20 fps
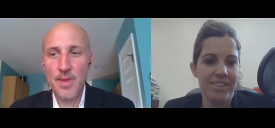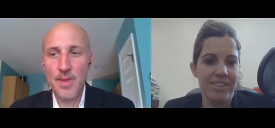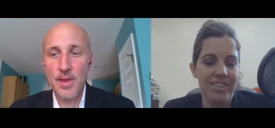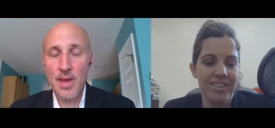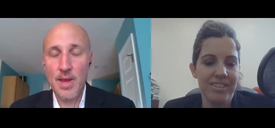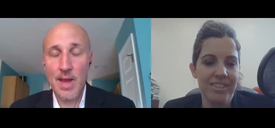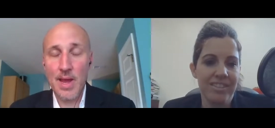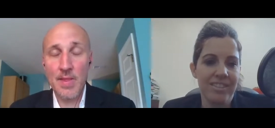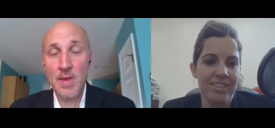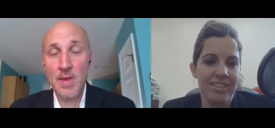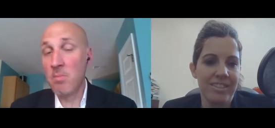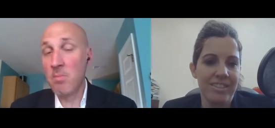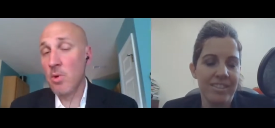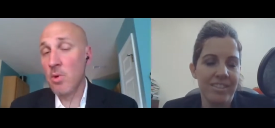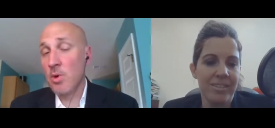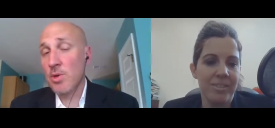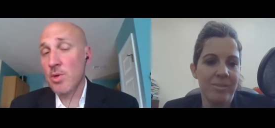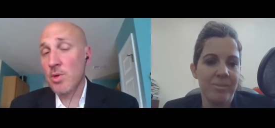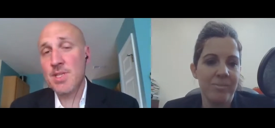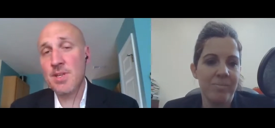Speaker 1: and then more
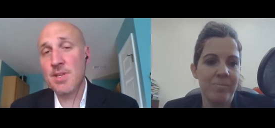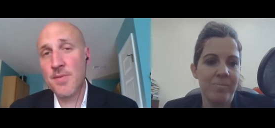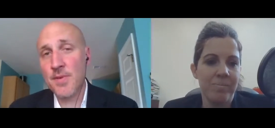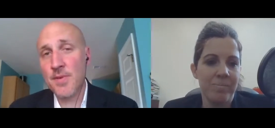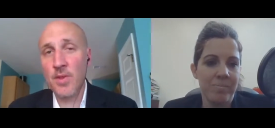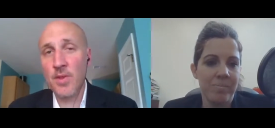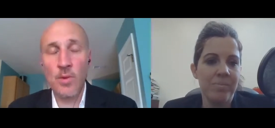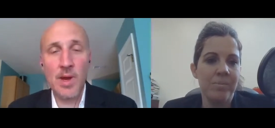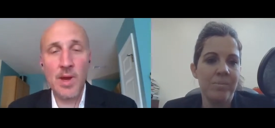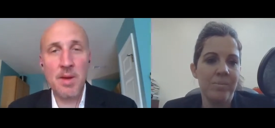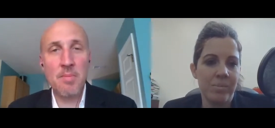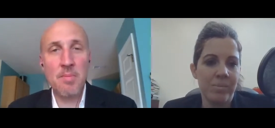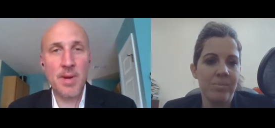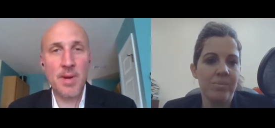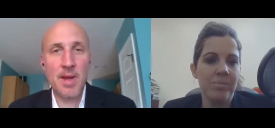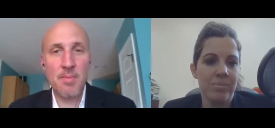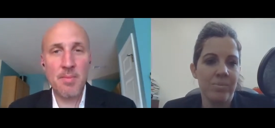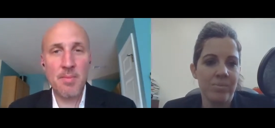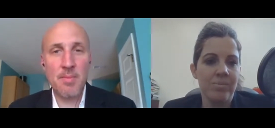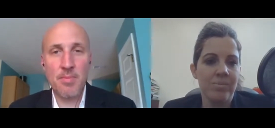stuff on the way. But I
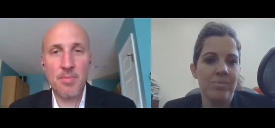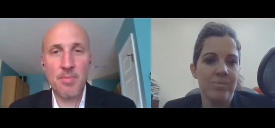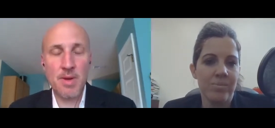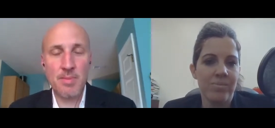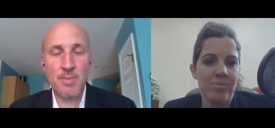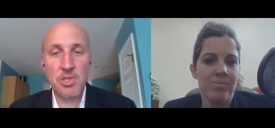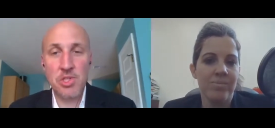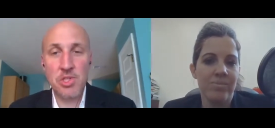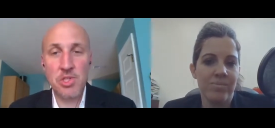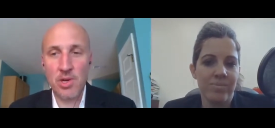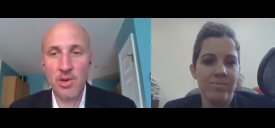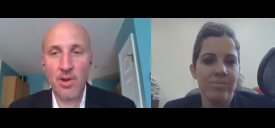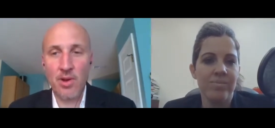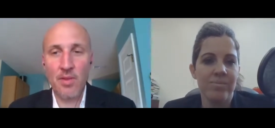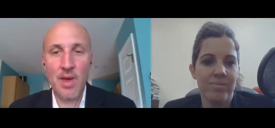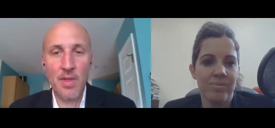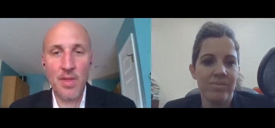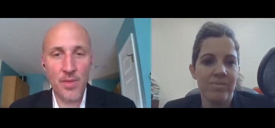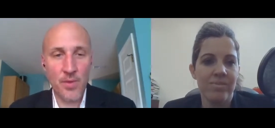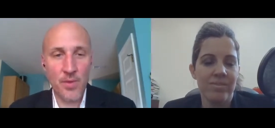pretty much share all that
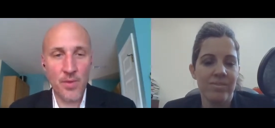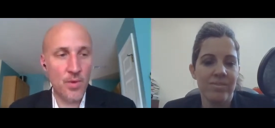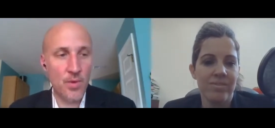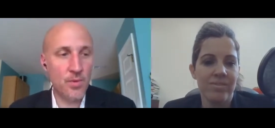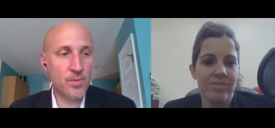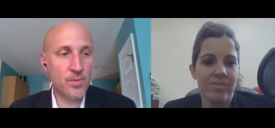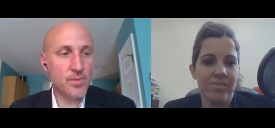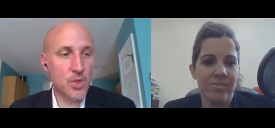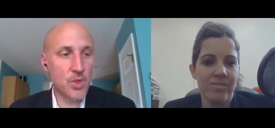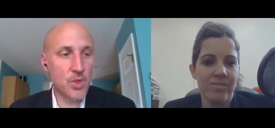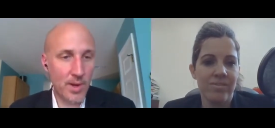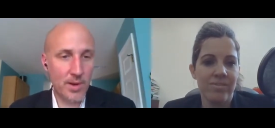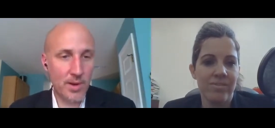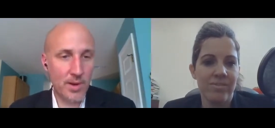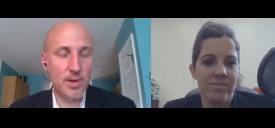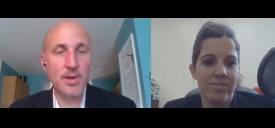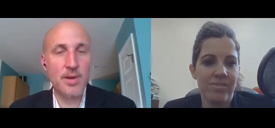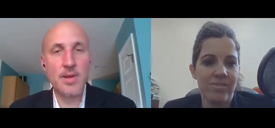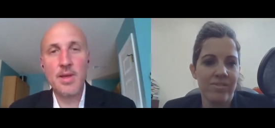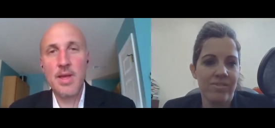through Twitter
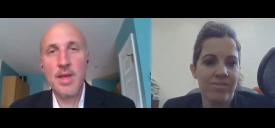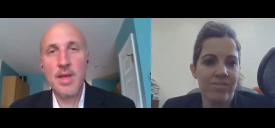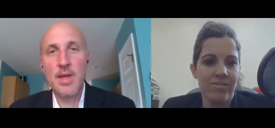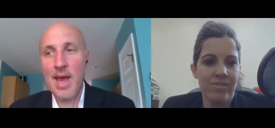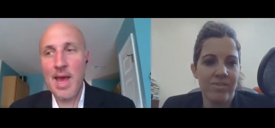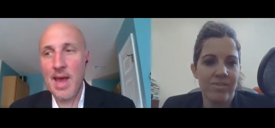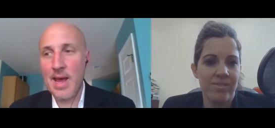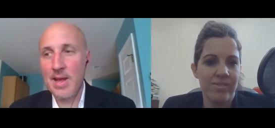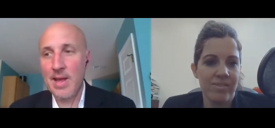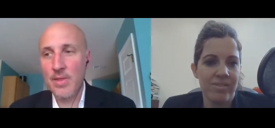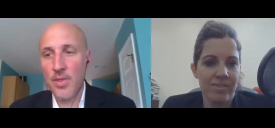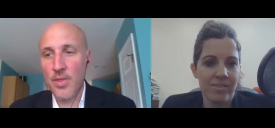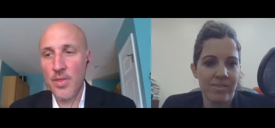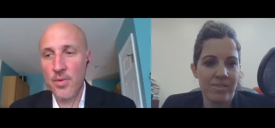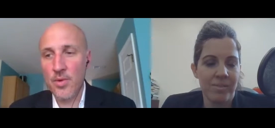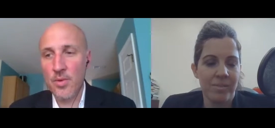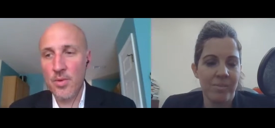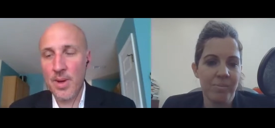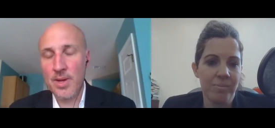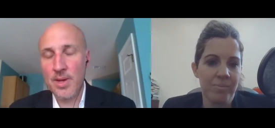and
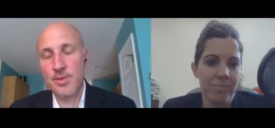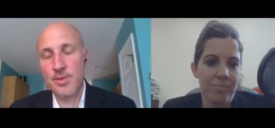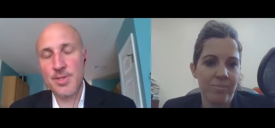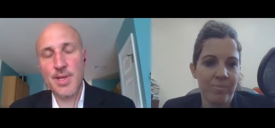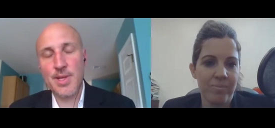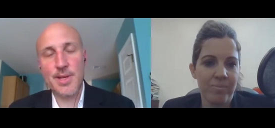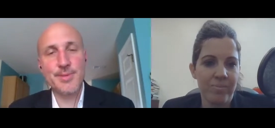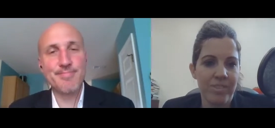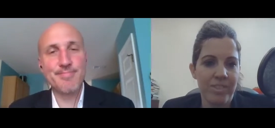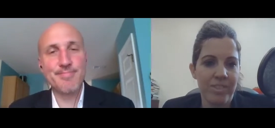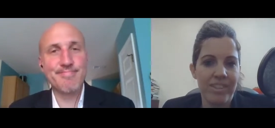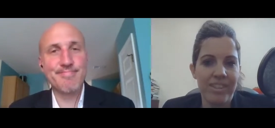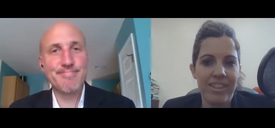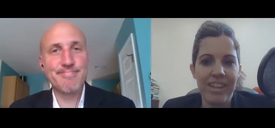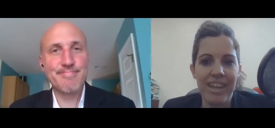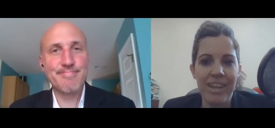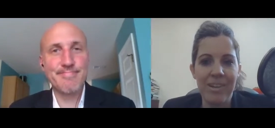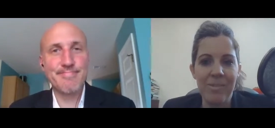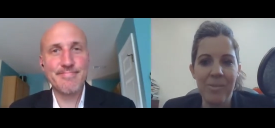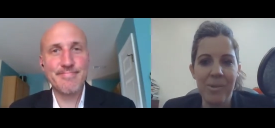through my newsletter.
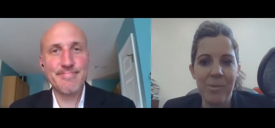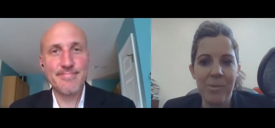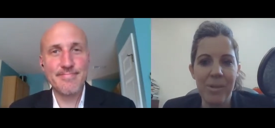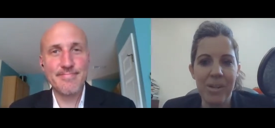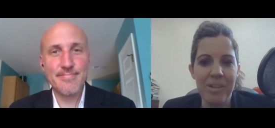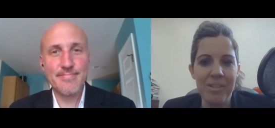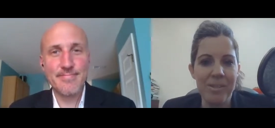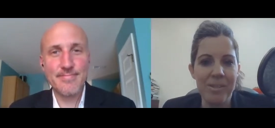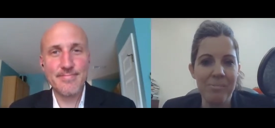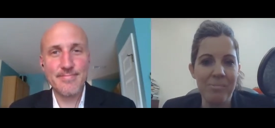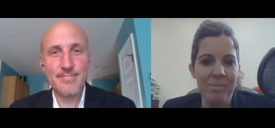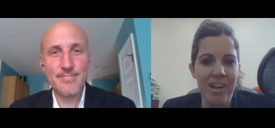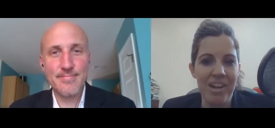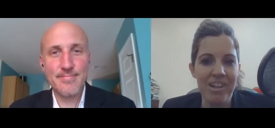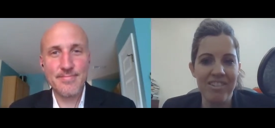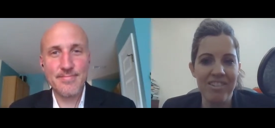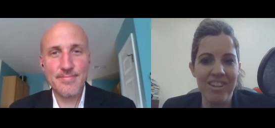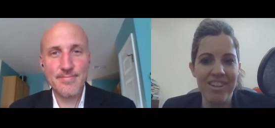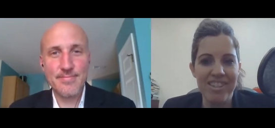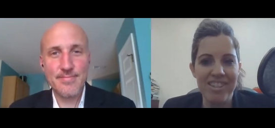
Speaker 2: Yeah, and we're works in
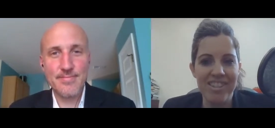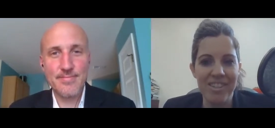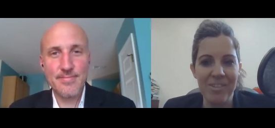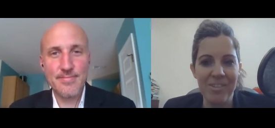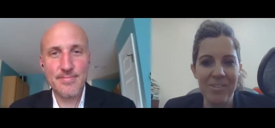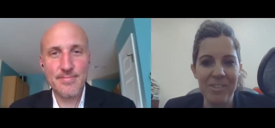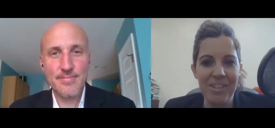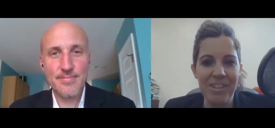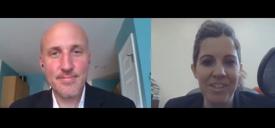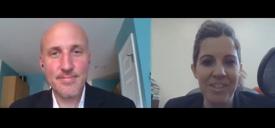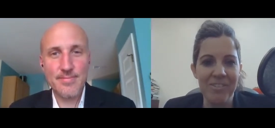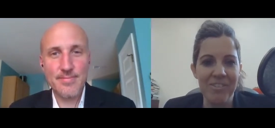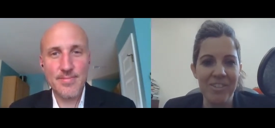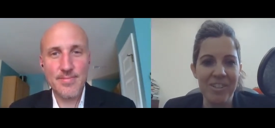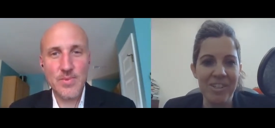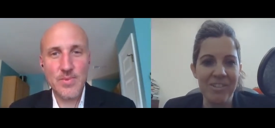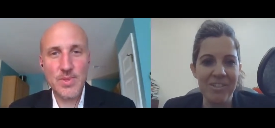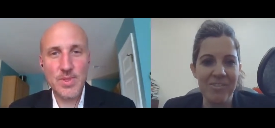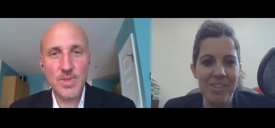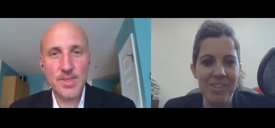progress, so we'll look
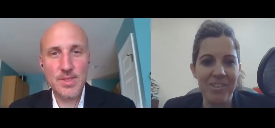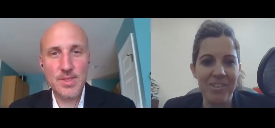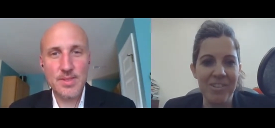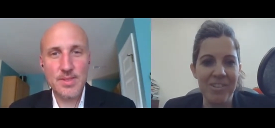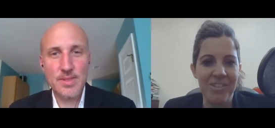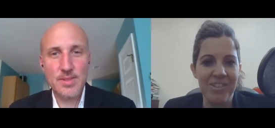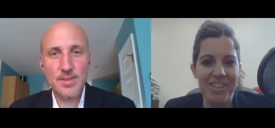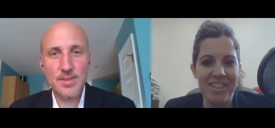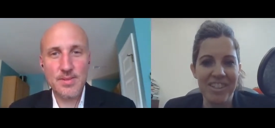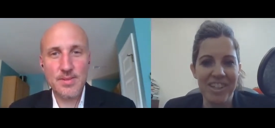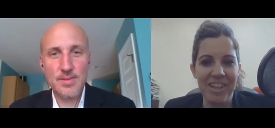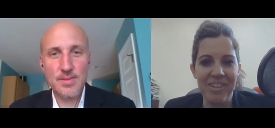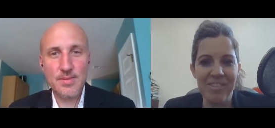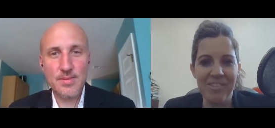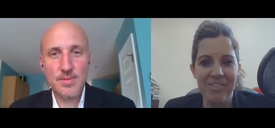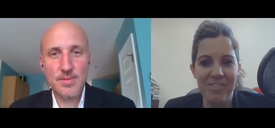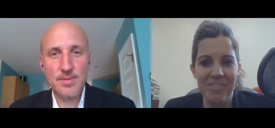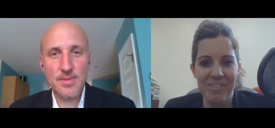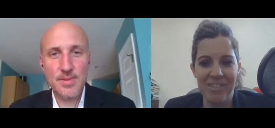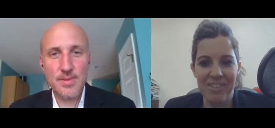for your future
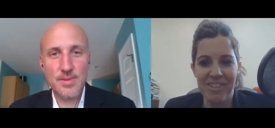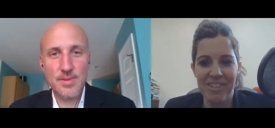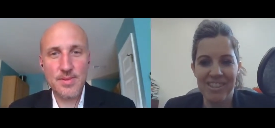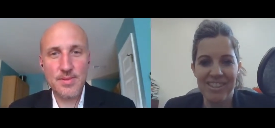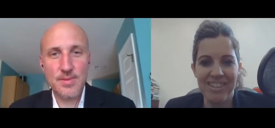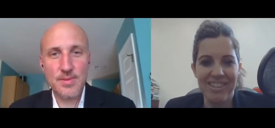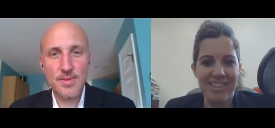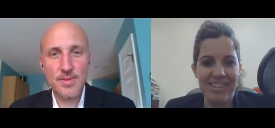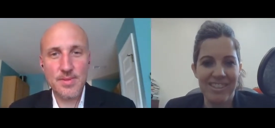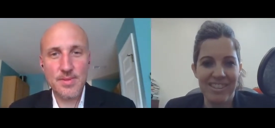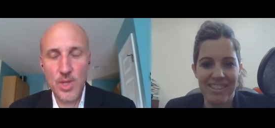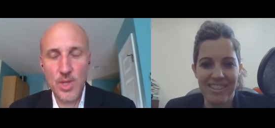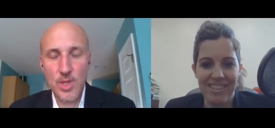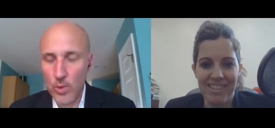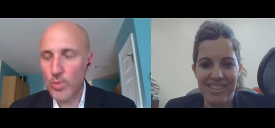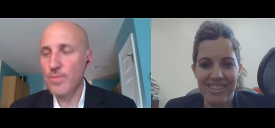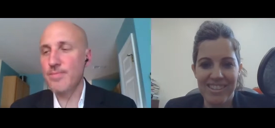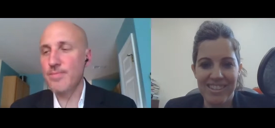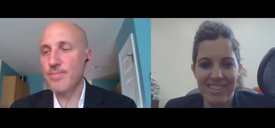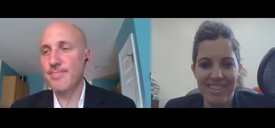stuff.
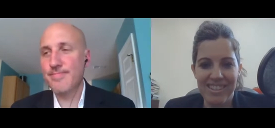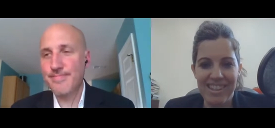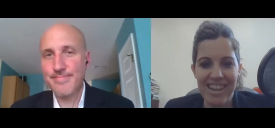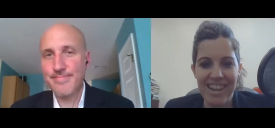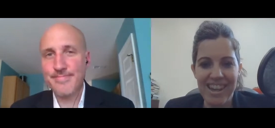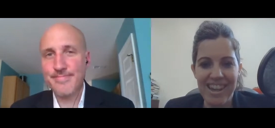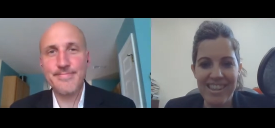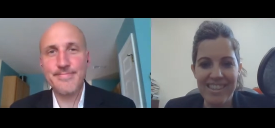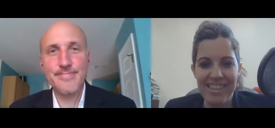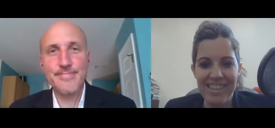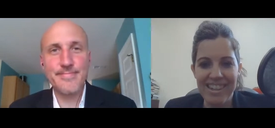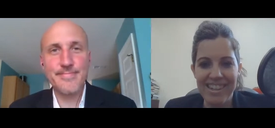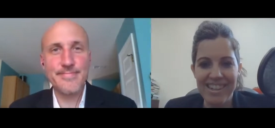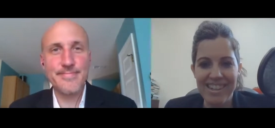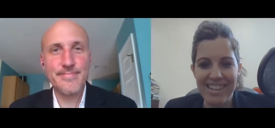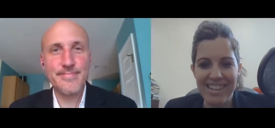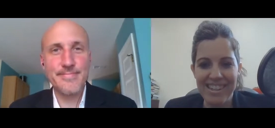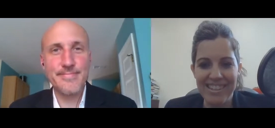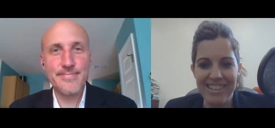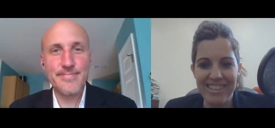Cool. Yeah,
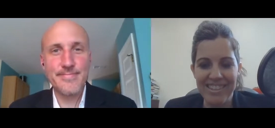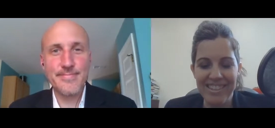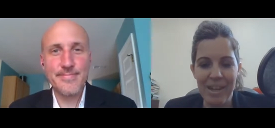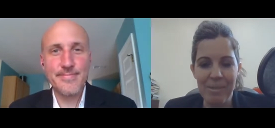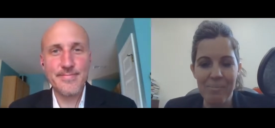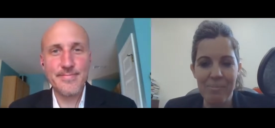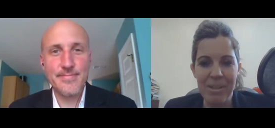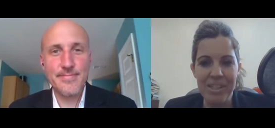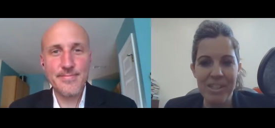thank you. I'll put